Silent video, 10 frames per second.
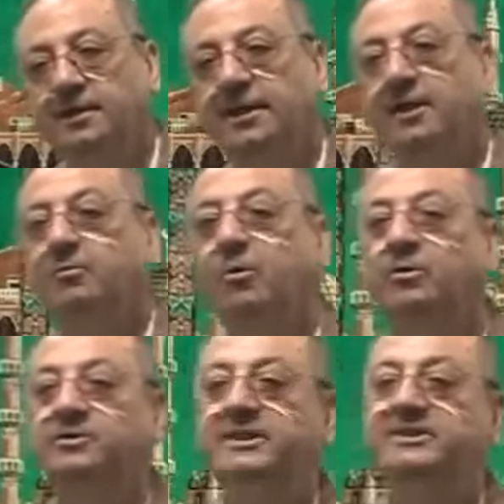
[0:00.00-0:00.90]
In
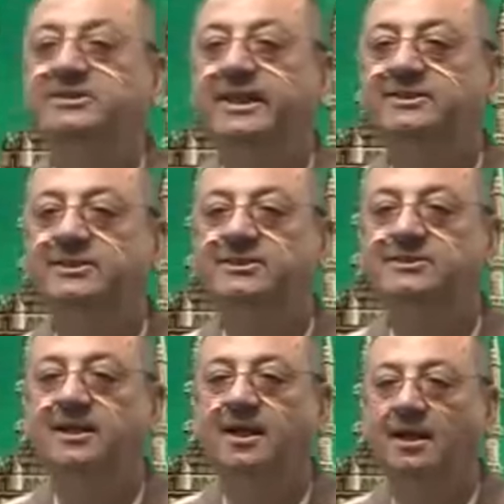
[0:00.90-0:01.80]
both these cases,
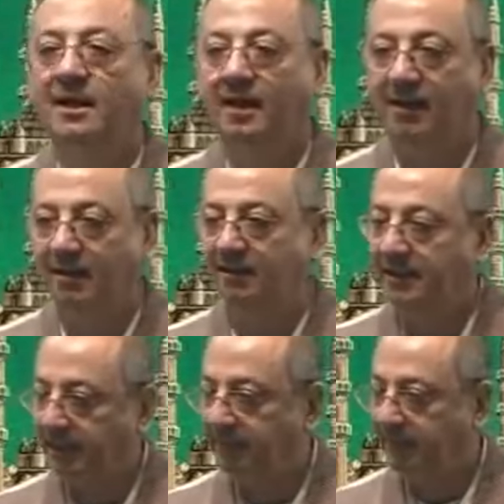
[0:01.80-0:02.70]
the hal
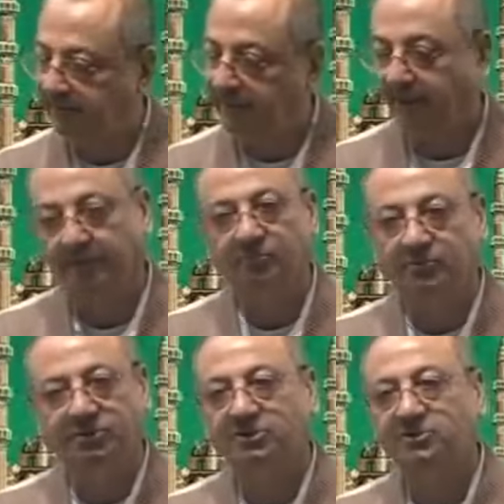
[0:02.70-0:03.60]
came at the end,
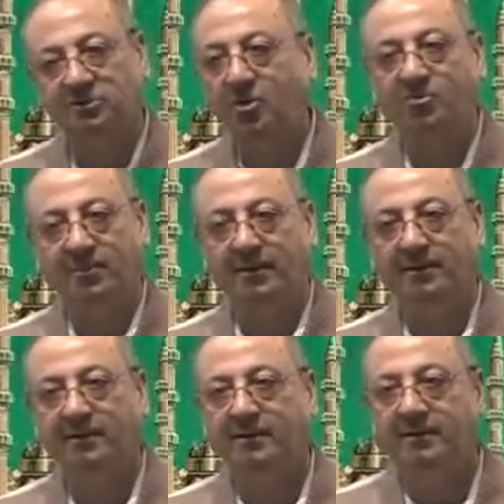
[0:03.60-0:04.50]
which is normal.
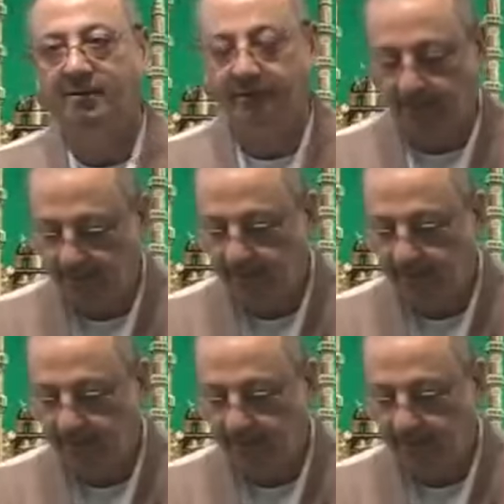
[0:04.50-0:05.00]
Okay.